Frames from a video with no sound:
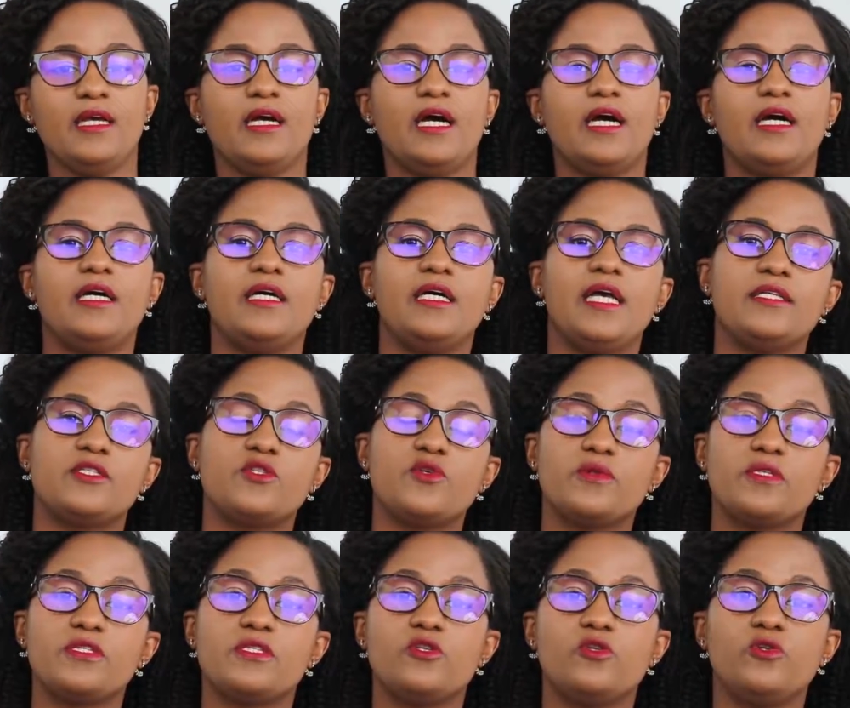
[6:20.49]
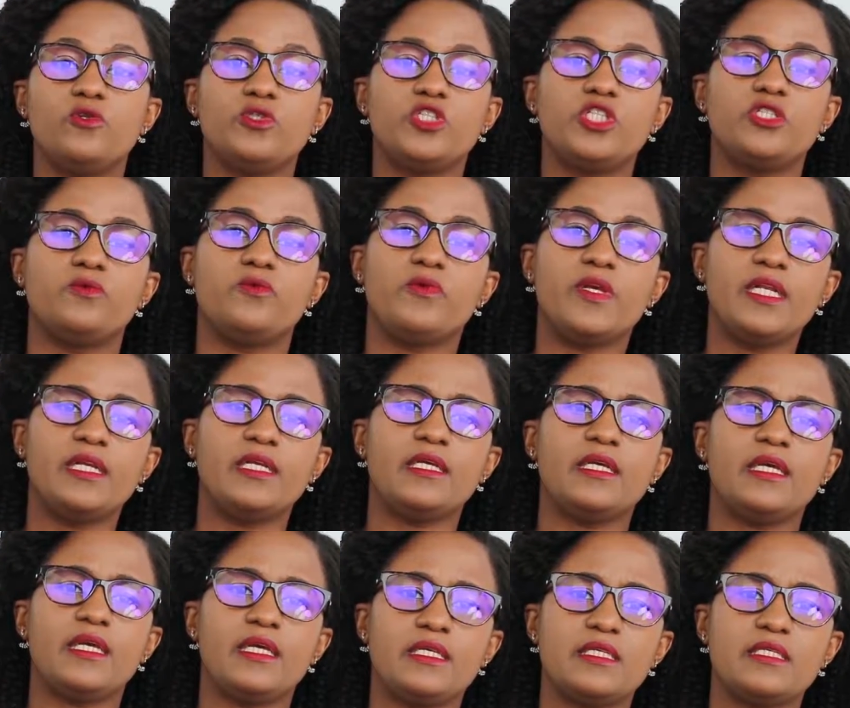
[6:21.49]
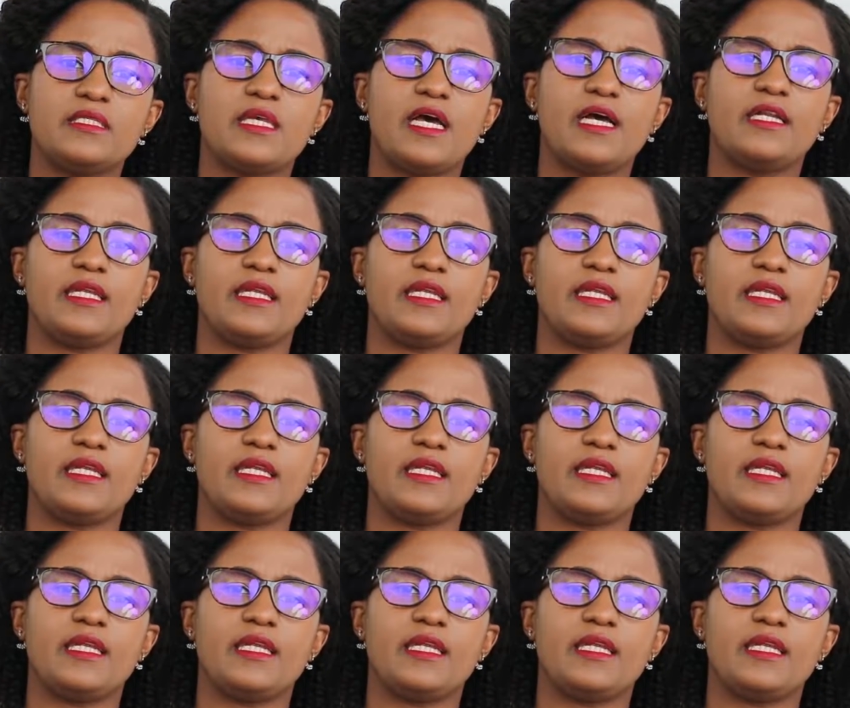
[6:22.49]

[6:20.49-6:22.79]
And so the solution really is